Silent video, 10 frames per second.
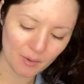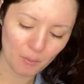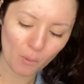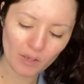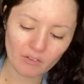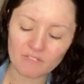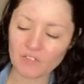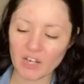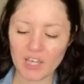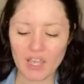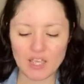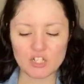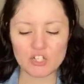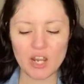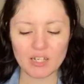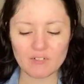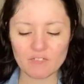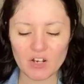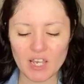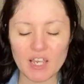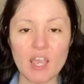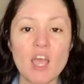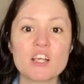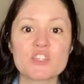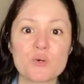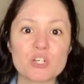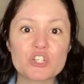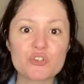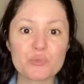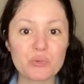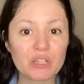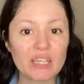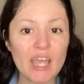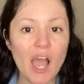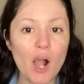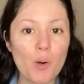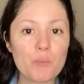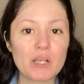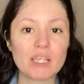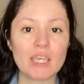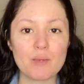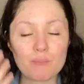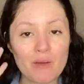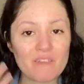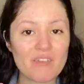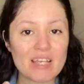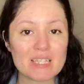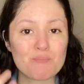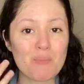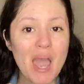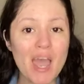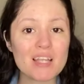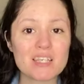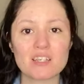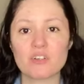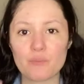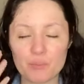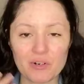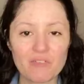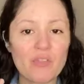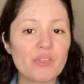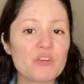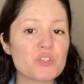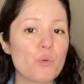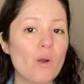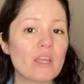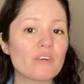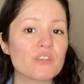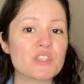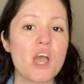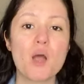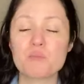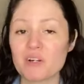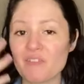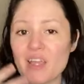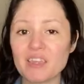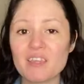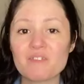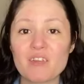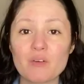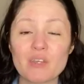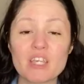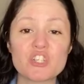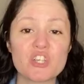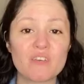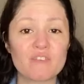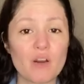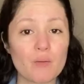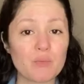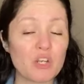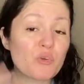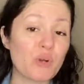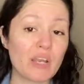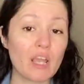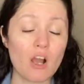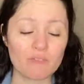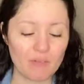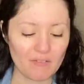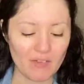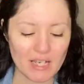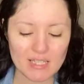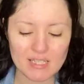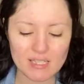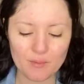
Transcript: oil-free and shine-free, so it should really help keep my face matte, prevent those oils, prevent the foundation from, you know, running off my face.